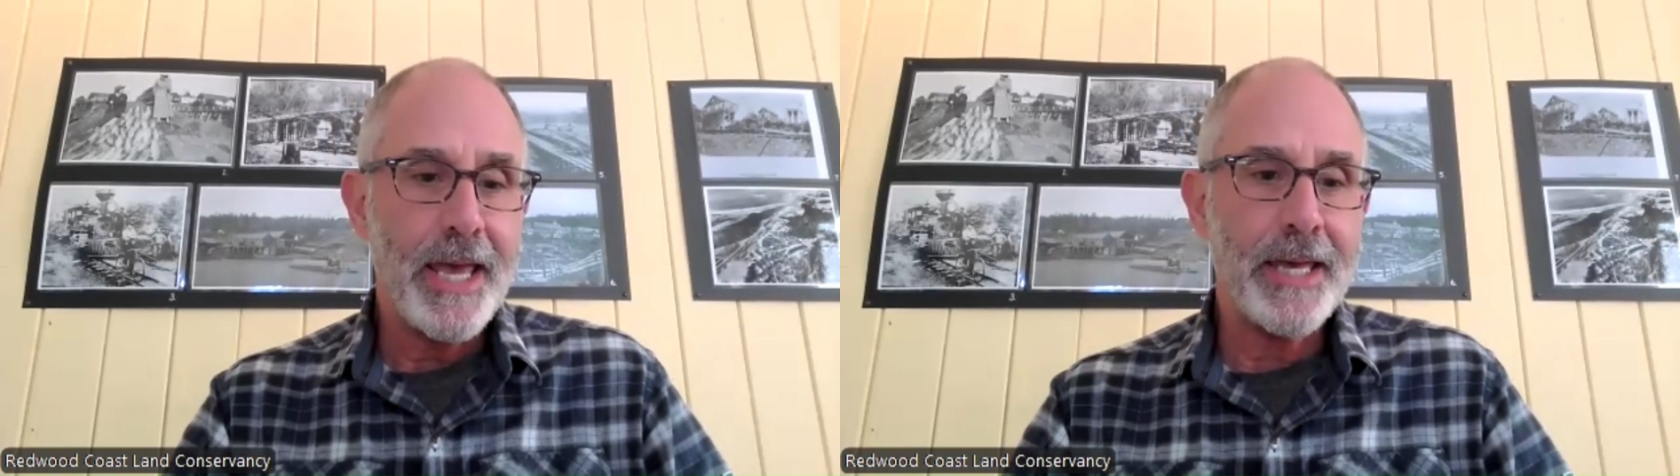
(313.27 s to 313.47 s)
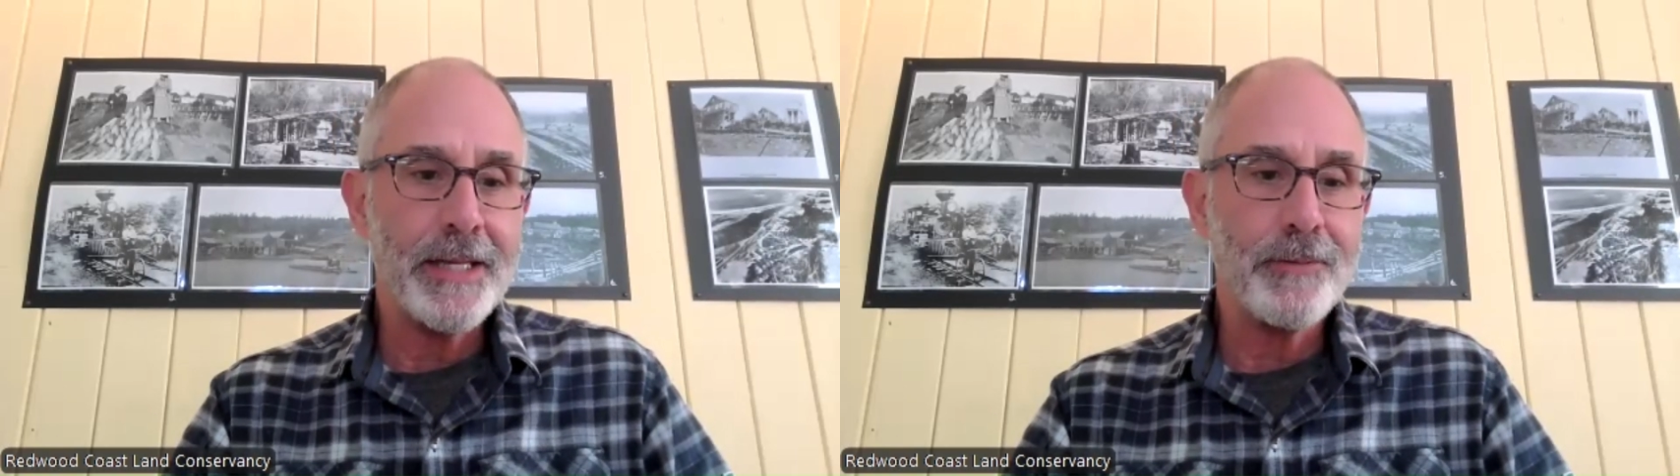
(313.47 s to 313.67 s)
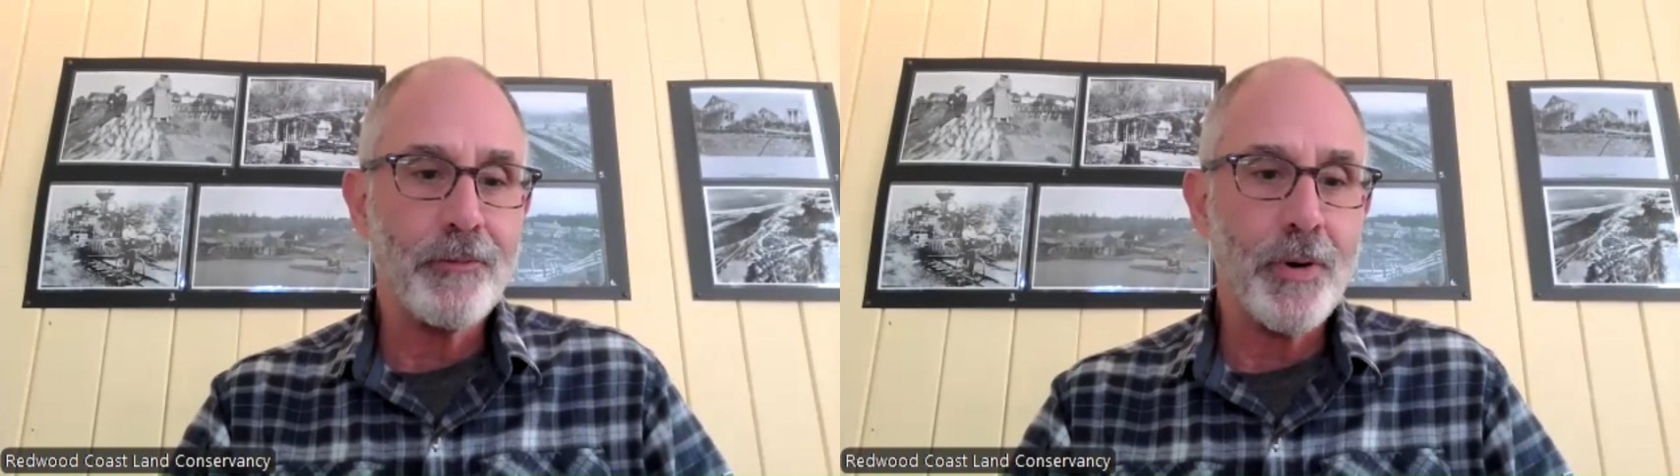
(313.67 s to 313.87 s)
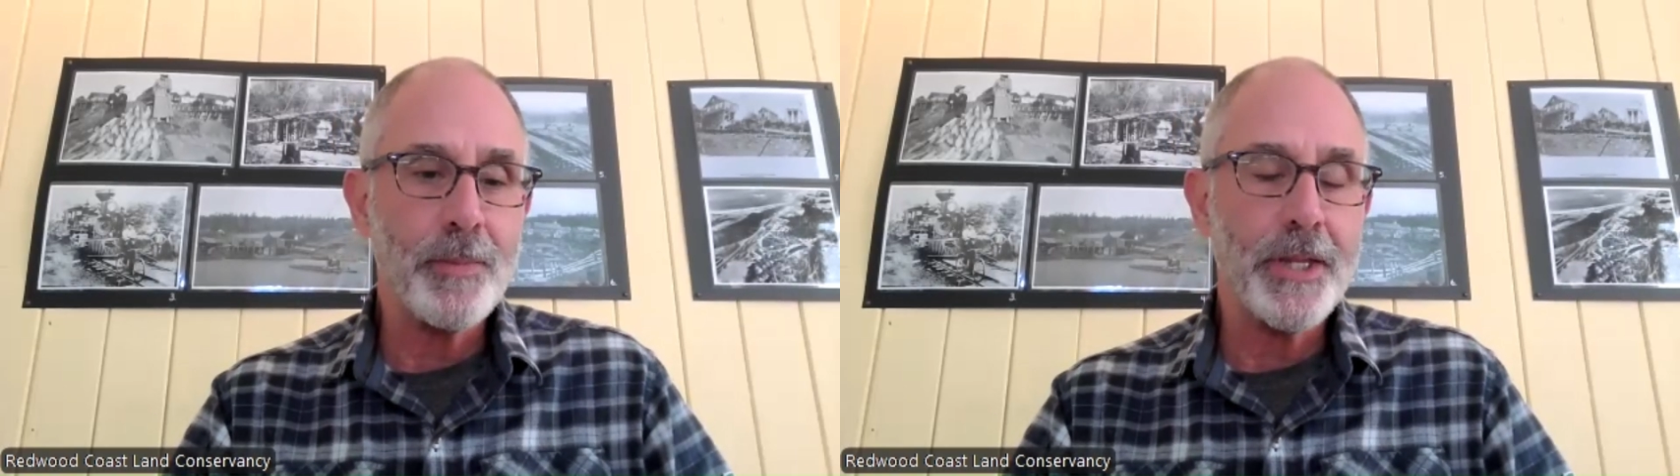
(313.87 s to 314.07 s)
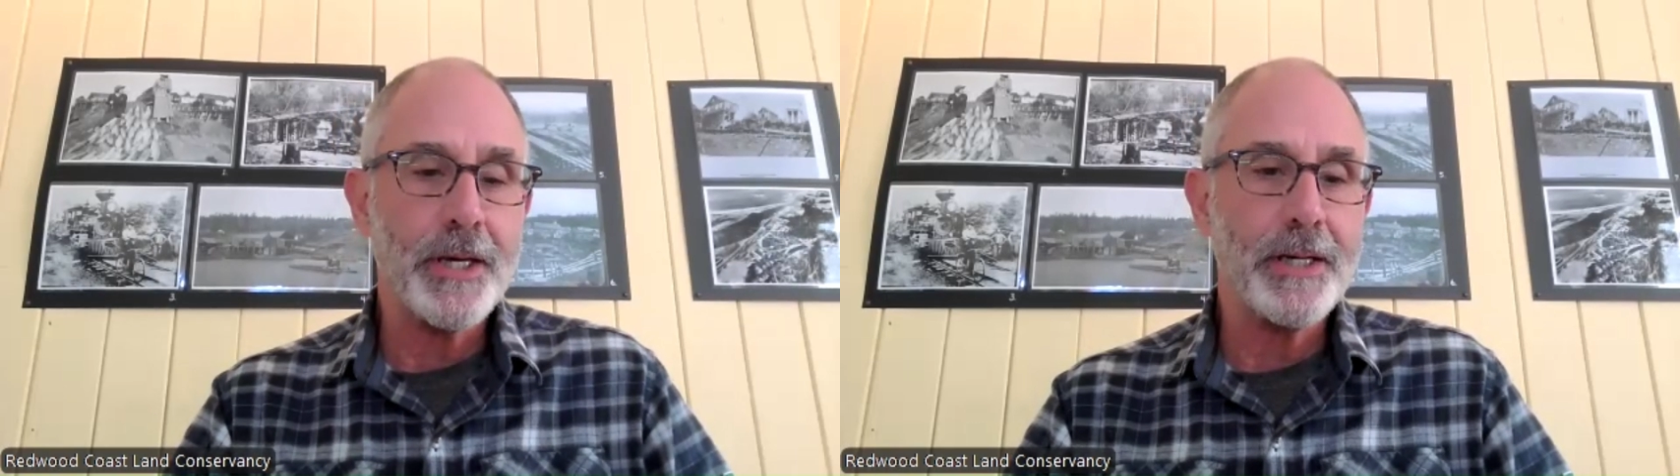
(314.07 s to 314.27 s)
and
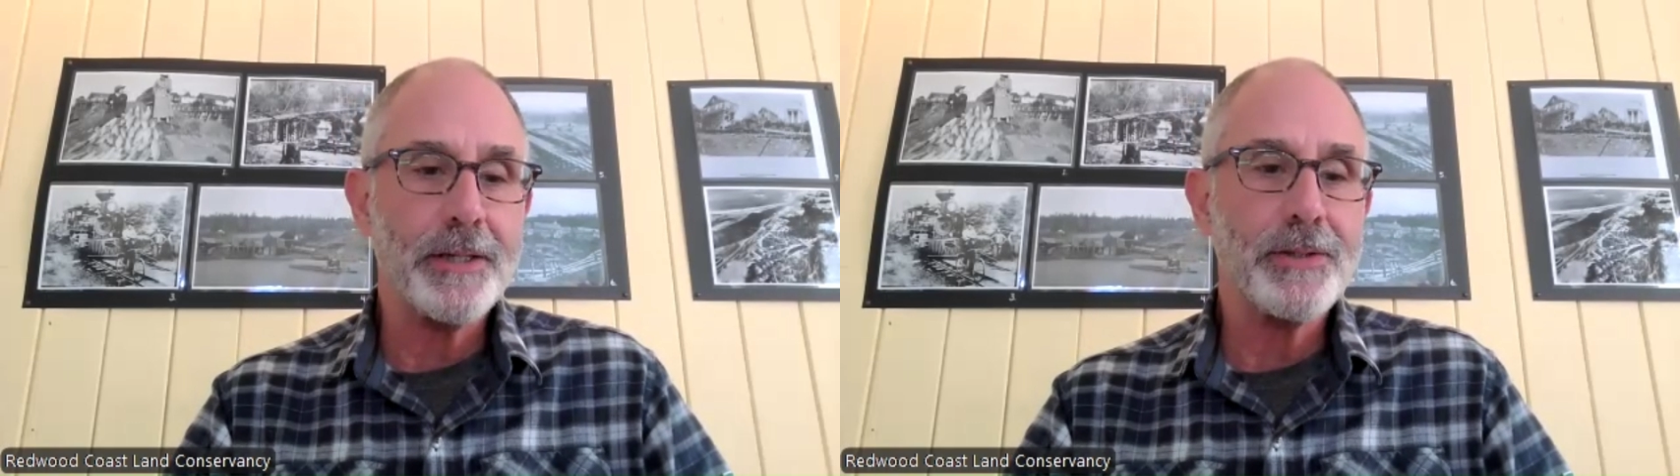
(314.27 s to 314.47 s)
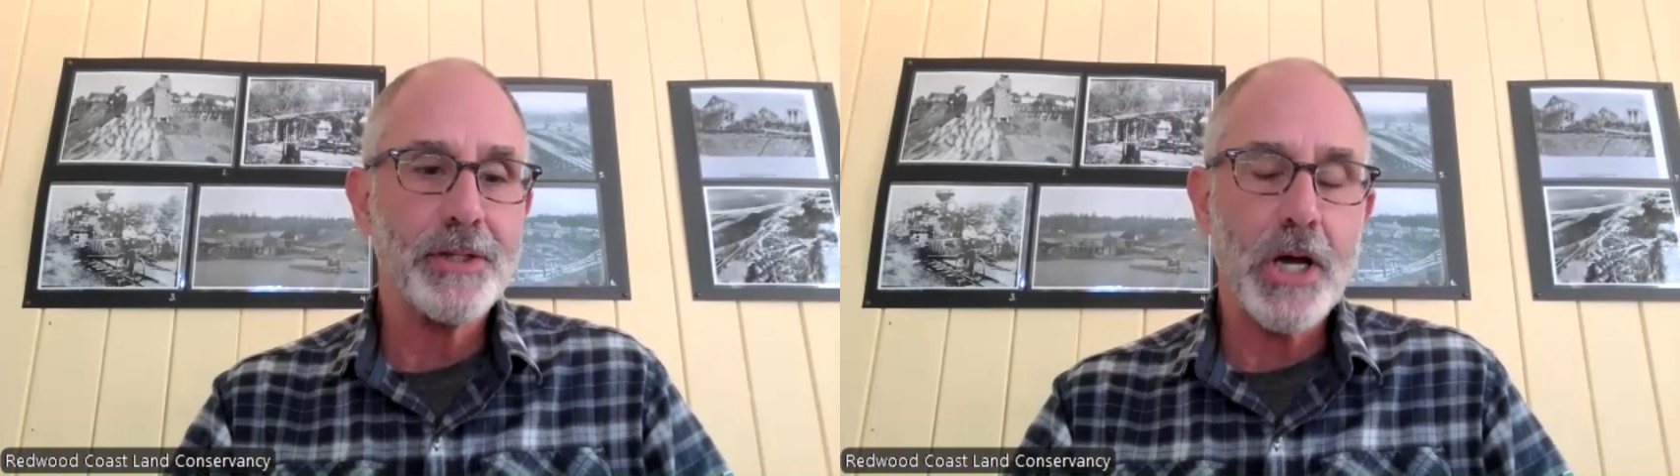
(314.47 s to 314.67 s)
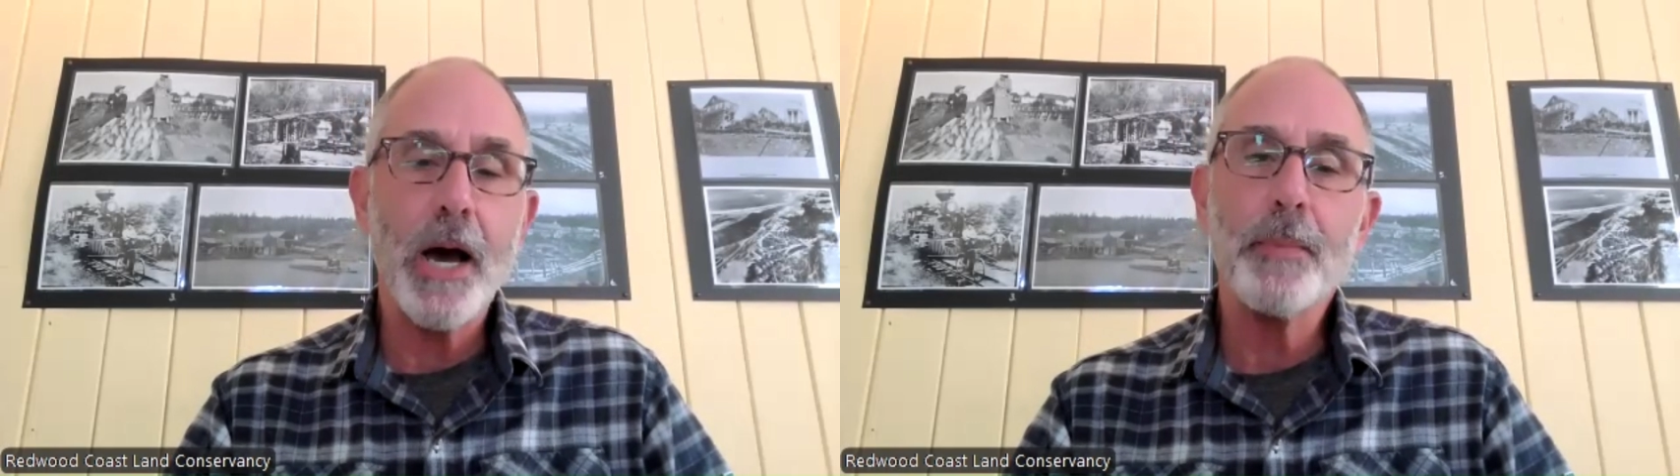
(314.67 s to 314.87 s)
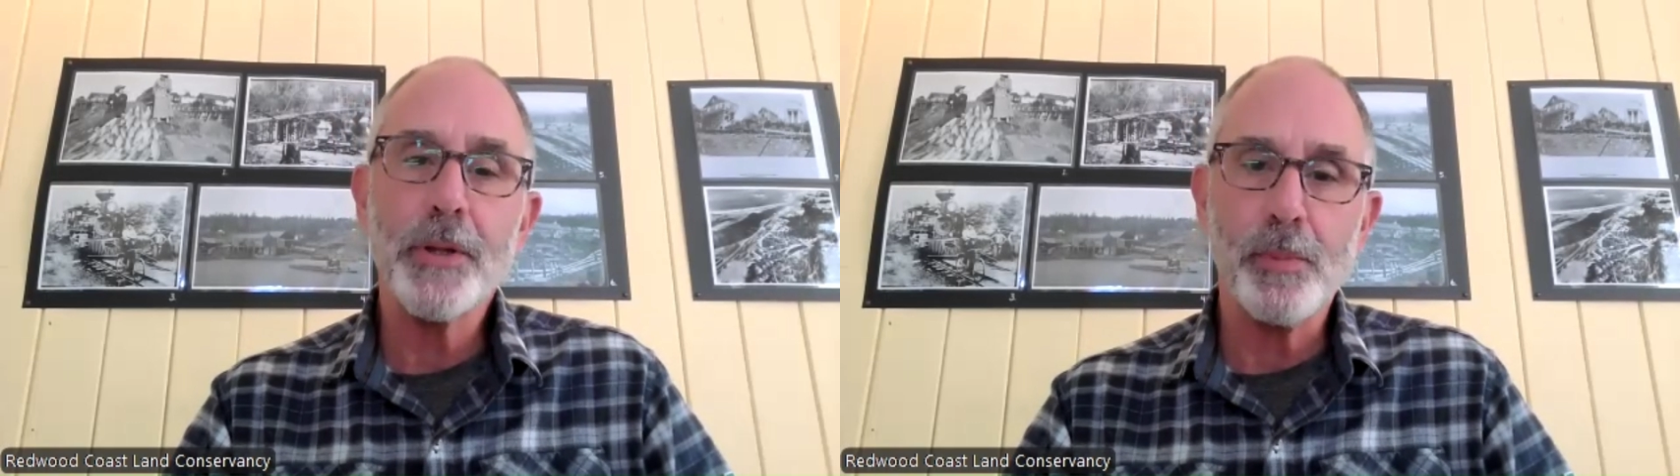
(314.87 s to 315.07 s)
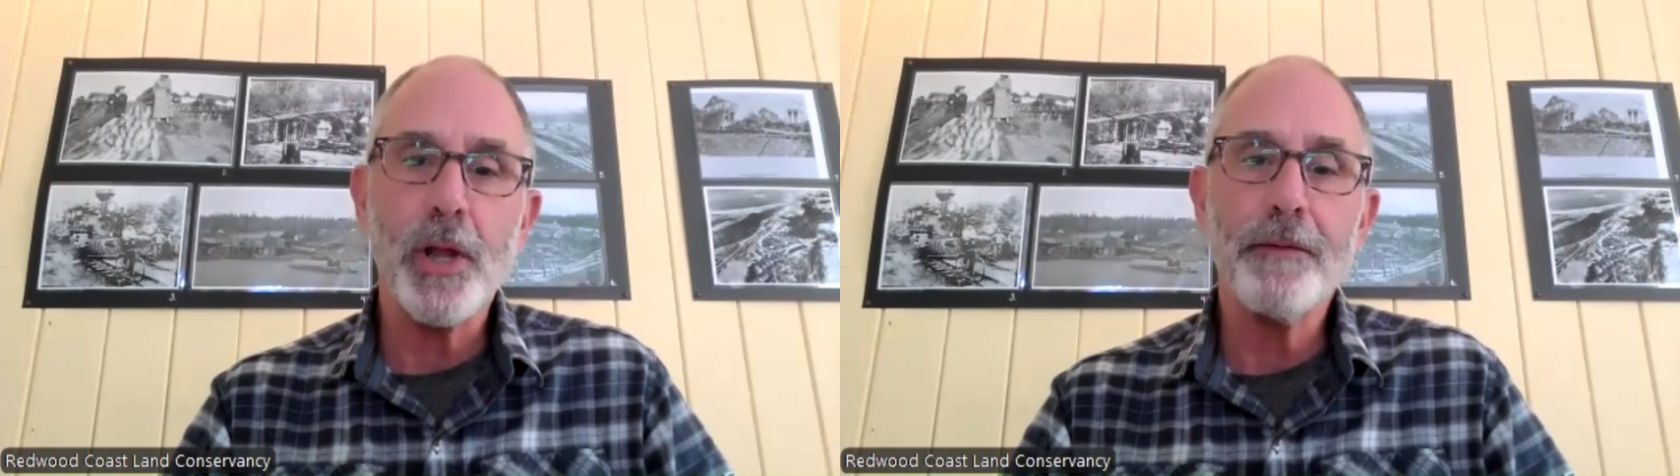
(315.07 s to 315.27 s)
from the top of
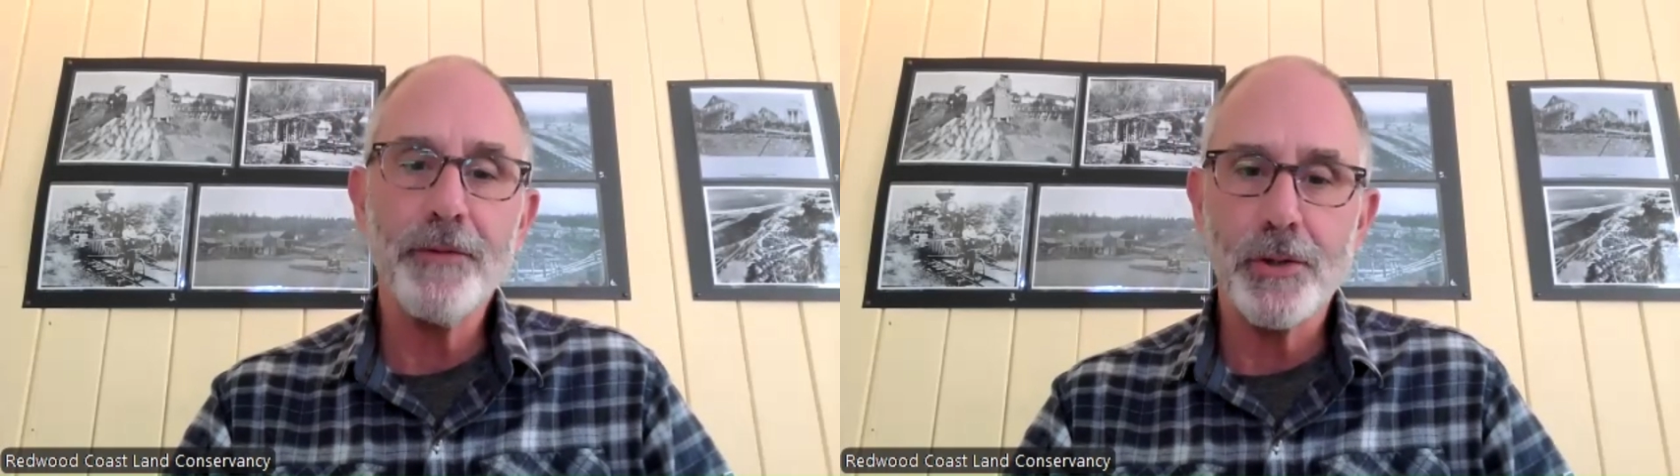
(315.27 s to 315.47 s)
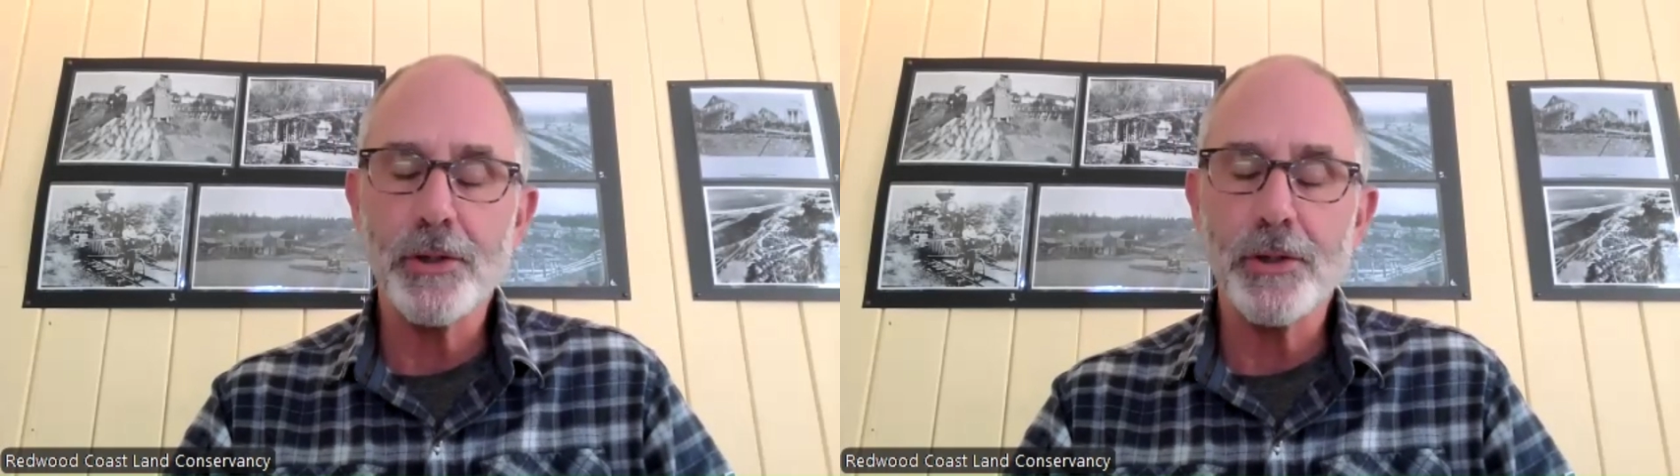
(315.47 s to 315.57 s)
the bluff,